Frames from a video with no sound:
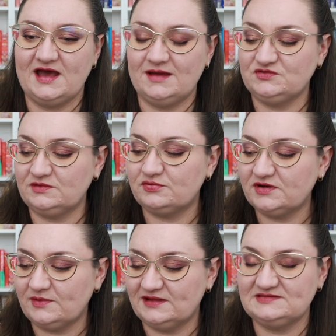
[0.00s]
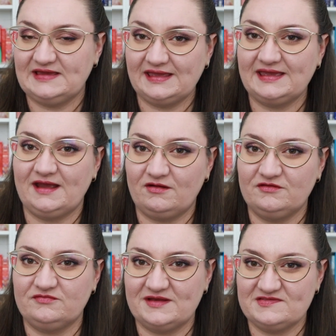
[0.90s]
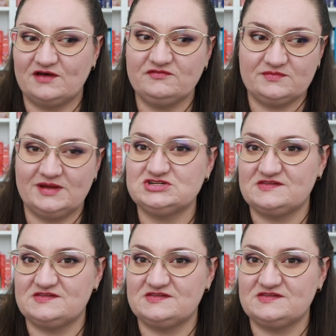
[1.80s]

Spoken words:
I'm doing pretty well at taking care of myself as much